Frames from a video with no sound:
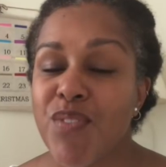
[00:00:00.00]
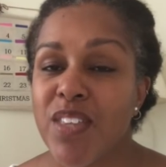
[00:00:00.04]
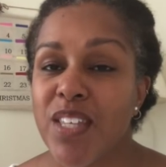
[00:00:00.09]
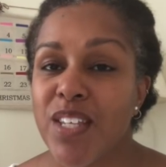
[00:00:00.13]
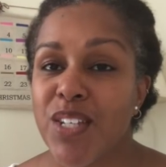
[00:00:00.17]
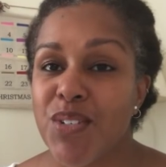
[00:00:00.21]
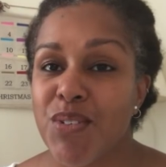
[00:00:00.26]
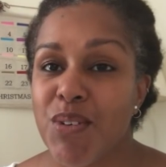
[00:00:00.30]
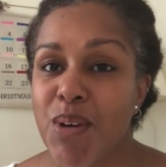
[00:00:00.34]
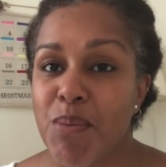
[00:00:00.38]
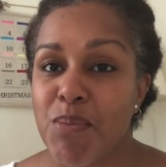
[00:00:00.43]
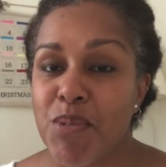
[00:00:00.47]
for the
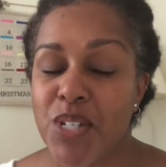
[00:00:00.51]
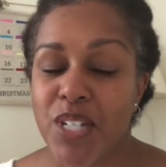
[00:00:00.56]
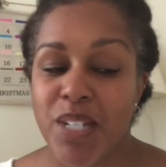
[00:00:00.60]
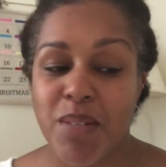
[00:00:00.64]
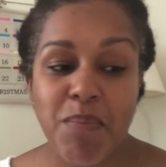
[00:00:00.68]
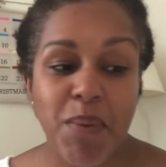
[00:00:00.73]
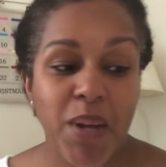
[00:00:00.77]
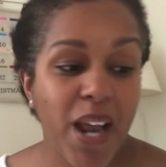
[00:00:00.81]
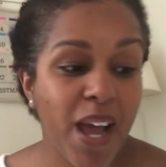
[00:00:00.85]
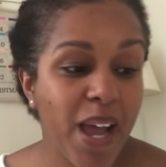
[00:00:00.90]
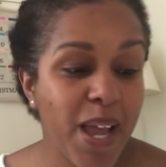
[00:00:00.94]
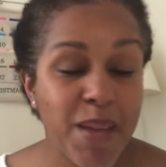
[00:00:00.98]
interruption,
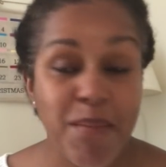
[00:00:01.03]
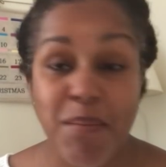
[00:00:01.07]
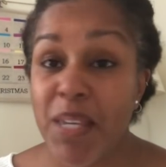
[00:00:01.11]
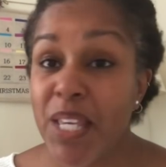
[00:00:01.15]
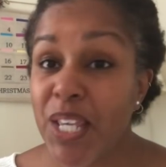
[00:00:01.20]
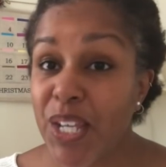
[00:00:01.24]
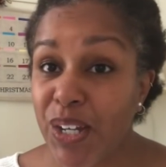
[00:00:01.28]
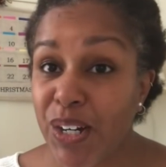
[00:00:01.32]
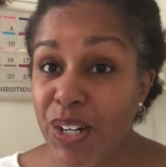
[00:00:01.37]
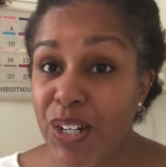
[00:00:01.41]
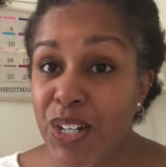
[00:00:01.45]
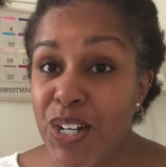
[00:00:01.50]
but I am
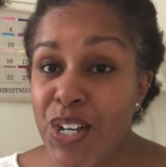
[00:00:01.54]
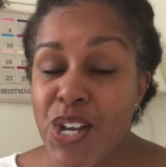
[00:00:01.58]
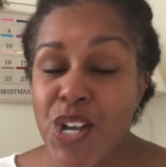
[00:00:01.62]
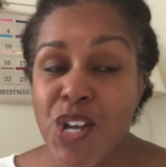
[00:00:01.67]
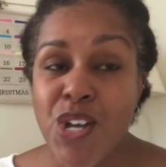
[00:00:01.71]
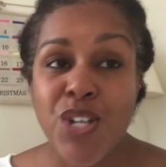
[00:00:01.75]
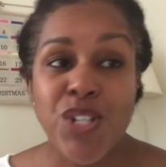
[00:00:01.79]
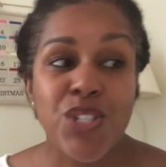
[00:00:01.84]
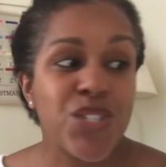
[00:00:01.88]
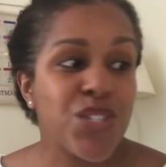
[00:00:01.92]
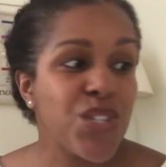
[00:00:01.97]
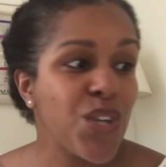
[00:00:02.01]
here.
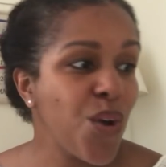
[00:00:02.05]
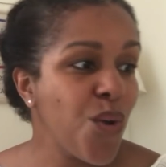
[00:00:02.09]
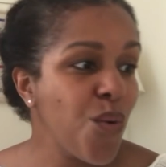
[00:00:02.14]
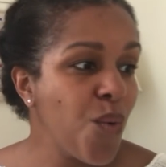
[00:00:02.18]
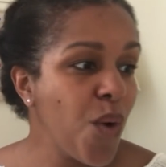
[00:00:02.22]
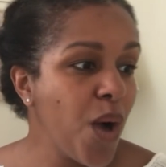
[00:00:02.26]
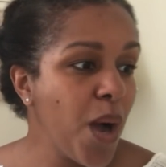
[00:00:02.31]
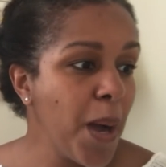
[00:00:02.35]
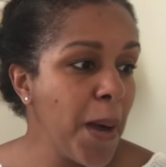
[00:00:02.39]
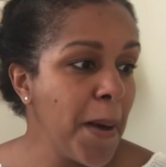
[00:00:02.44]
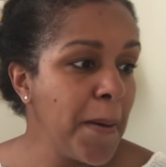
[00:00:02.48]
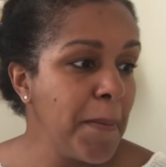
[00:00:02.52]

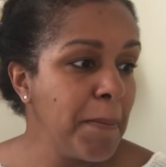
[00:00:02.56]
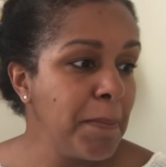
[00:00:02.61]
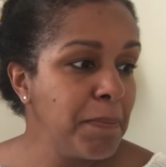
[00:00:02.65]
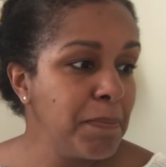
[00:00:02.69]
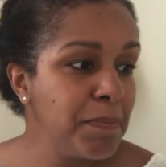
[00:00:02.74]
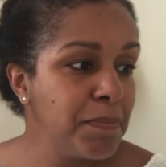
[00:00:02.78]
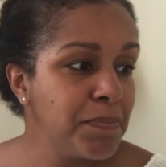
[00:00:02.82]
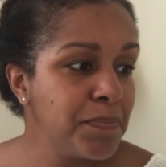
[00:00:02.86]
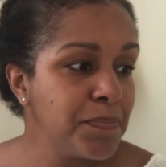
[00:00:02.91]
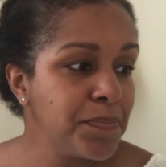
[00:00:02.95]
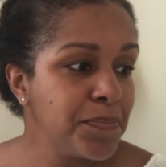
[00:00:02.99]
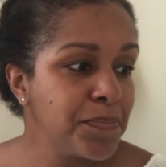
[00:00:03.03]
So,
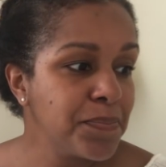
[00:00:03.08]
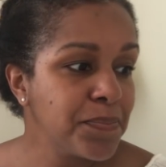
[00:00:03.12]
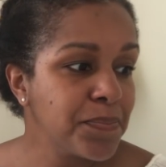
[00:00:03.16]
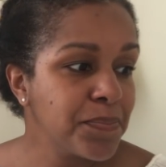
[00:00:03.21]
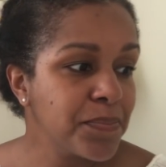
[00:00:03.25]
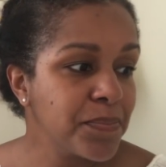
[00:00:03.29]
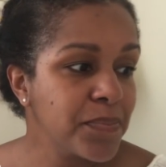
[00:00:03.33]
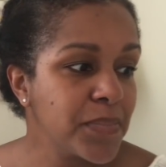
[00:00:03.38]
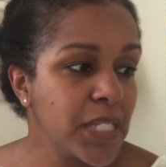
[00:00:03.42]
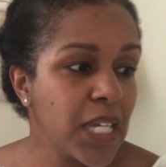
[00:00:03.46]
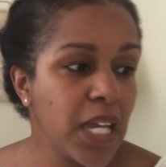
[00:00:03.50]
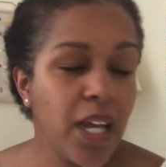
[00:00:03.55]
um,
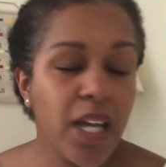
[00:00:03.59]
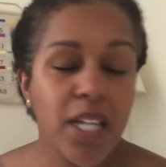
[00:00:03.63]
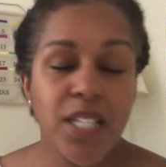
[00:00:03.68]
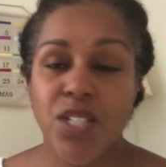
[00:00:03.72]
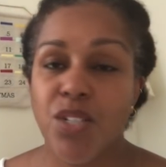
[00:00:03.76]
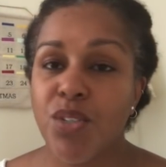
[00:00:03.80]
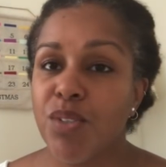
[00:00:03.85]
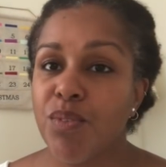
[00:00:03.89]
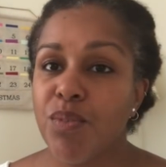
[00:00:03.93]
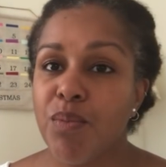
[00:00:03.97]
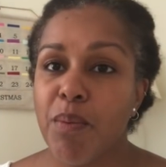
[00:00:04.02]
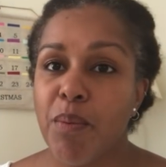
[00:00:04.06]
I
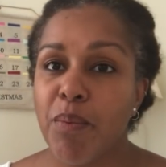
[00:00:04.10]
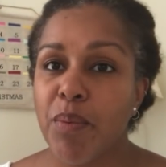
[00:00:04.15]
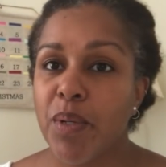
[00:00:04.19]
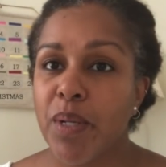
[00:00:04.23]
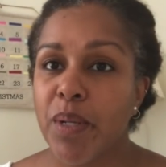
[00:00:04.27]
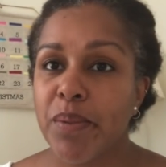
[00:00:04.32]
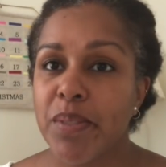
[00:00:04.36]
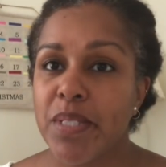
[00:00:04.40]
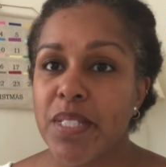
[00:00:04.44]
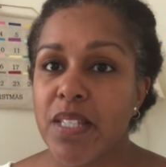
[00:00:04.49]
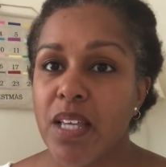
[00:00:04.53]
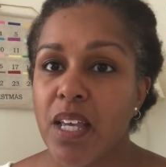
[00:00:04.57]
don't even remember what
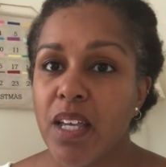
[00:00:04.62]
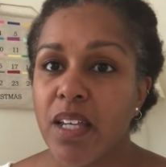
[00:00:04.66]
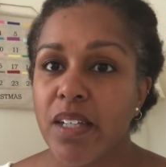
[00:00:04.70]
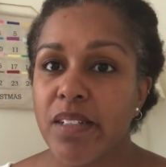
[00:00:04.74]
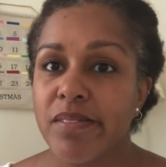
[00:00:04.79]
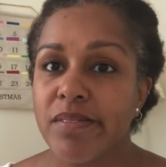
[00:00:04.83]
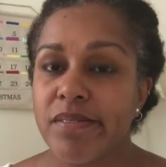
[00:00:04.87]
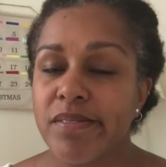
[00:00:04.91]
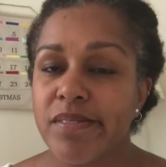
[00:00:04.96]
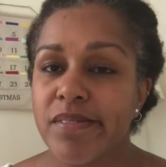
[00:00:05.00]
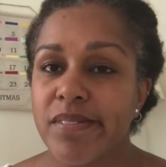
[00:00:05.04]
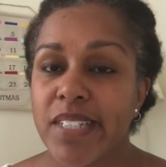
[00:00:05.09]
I was
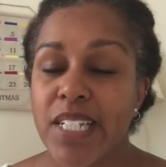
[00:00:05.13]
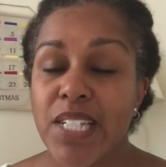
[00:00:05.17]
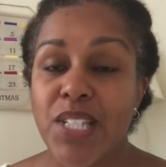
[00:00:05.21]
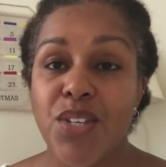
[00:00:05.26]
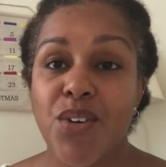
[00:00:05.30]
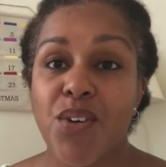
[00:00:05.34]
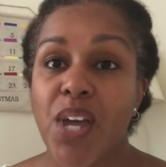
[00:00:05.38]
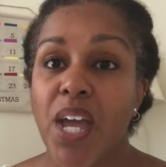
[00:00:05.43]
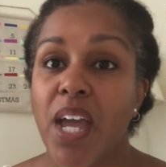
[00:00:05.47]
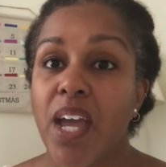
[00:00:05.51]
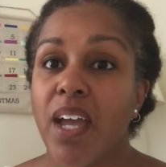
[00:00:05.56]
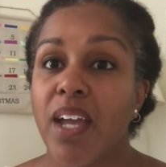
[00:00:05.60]
saying. It's
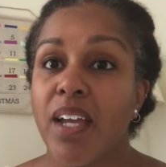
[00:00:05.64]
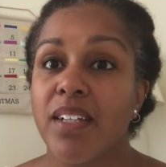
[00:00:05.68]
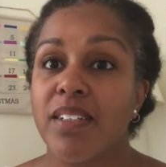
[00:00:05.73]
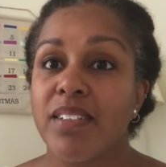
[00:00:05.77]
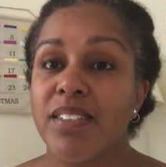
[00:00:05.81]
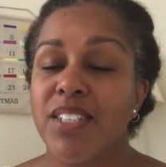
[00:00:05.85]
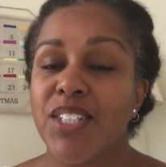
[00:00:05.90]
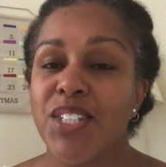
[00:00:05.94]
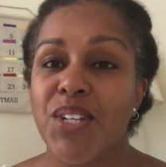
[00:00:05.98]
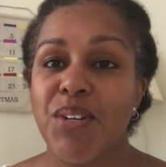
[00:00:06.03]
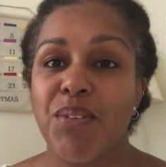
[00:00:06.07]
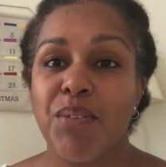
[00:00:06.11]
okay.
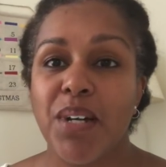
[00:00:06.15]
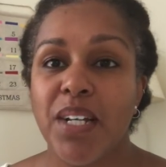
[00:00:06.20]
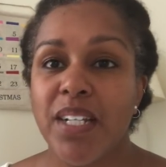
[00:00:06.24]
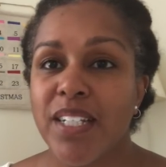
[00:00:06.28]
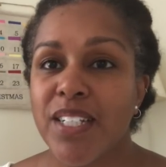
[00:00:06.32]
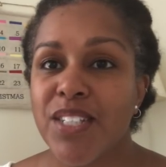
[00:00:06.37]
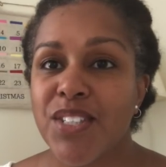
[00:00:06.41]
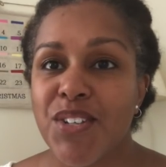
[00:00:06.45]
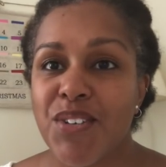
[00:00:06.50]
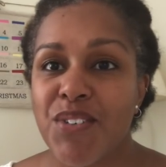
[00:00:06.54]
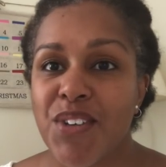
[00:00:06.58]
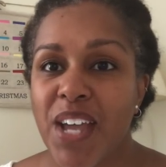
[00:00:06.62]
You know
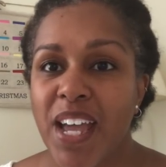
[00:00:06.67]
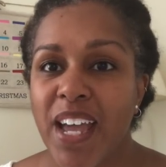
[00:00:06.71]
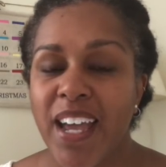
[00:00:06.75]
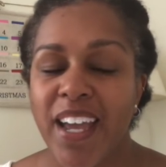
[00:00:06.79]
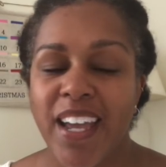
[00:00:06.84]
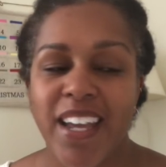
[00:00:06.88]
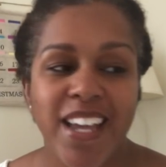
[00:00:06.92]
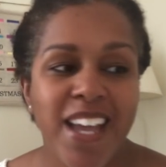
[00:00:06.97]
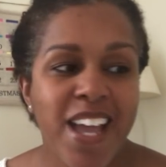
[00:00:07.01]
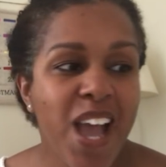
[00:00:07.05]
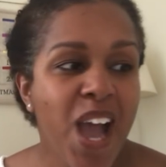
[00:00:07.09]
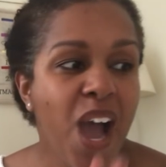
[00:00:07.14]
what? It's
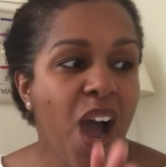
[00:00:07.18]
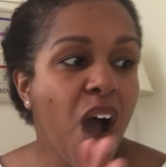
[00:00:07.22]
okay.